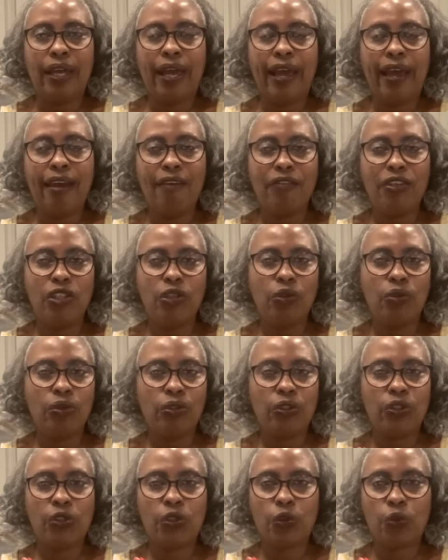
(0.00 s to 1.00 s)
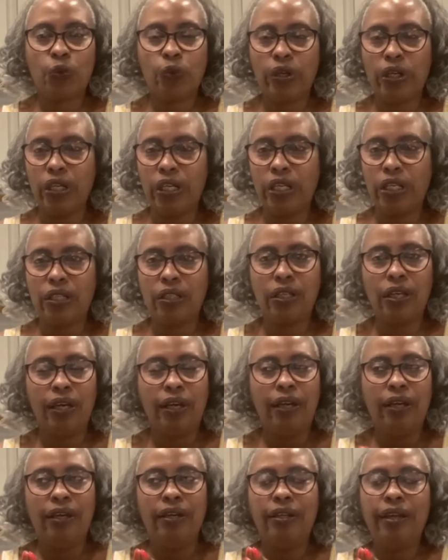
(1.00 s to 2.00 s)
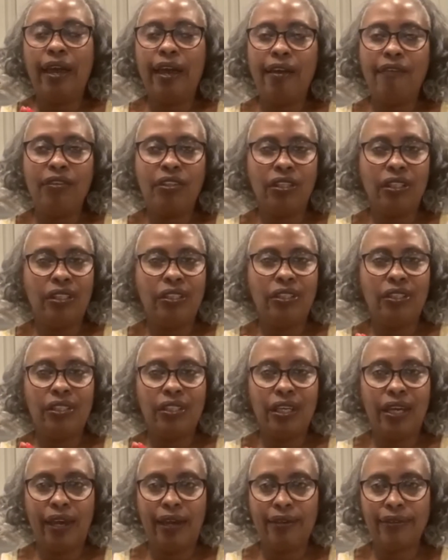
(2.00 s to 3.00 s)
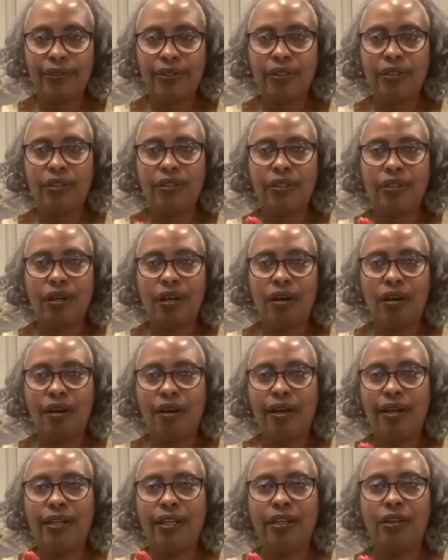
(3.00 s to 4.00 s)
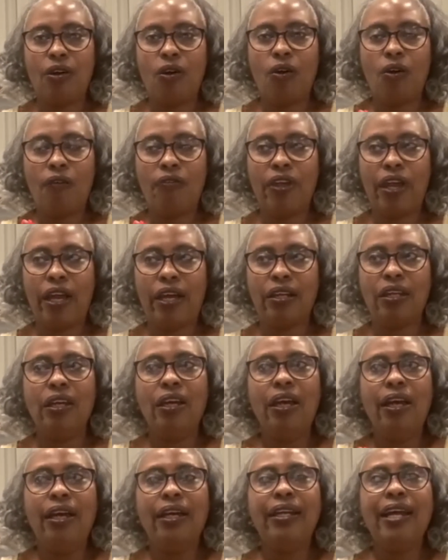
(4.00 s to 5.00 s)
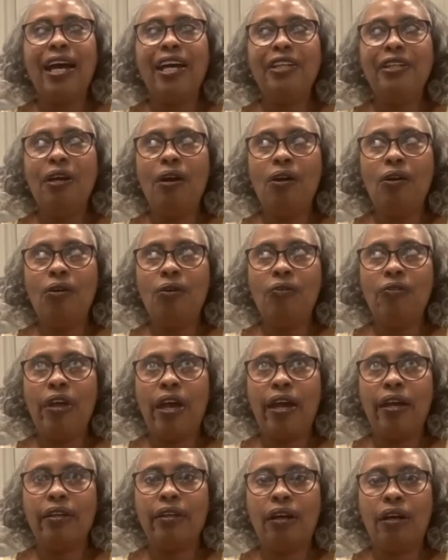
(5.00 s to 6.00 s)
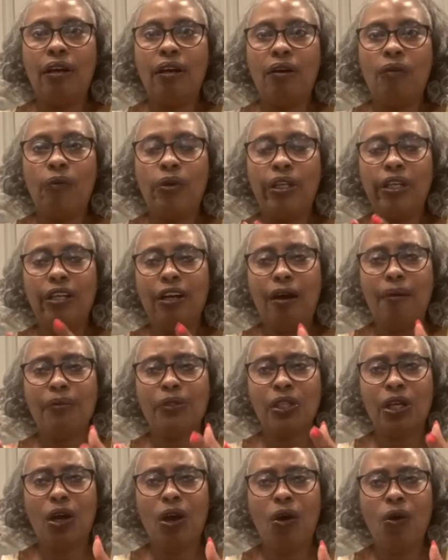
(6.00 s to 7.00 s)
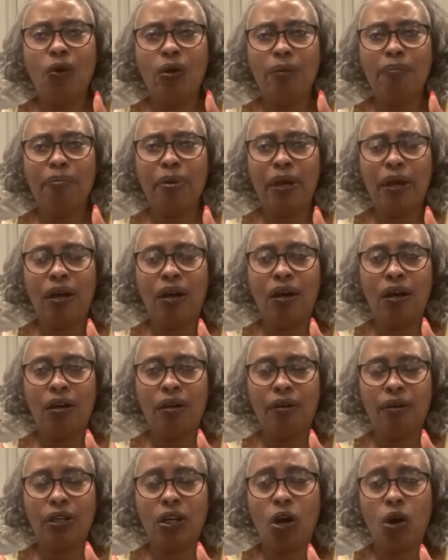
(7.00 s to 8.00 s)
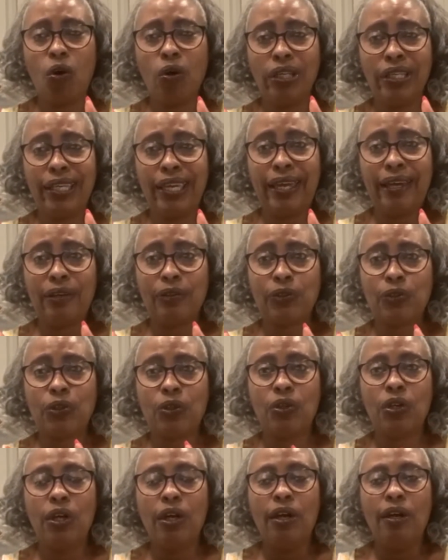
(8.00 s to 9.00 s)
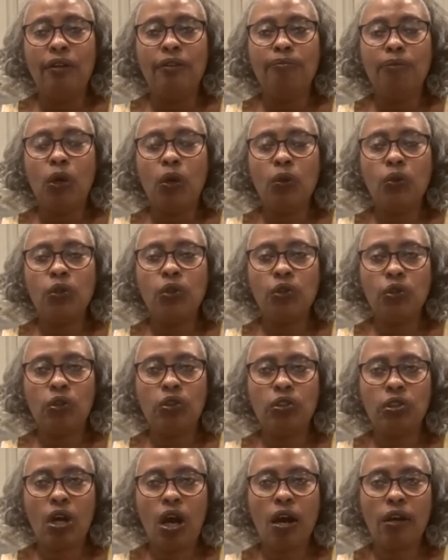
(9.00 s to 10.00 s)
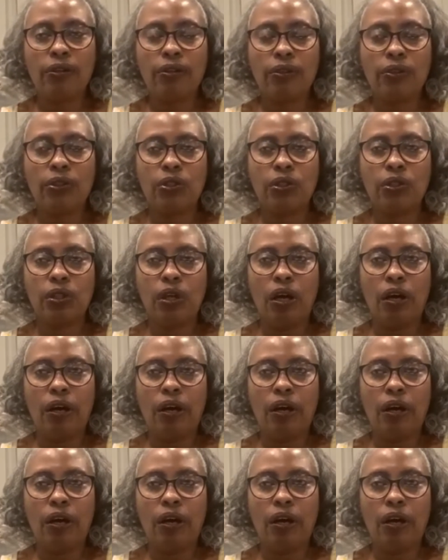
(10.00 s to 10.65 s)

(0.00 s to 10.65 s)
having your screening and having these tests done and all that. And I know that when it comes to colon cancer, most of your doctors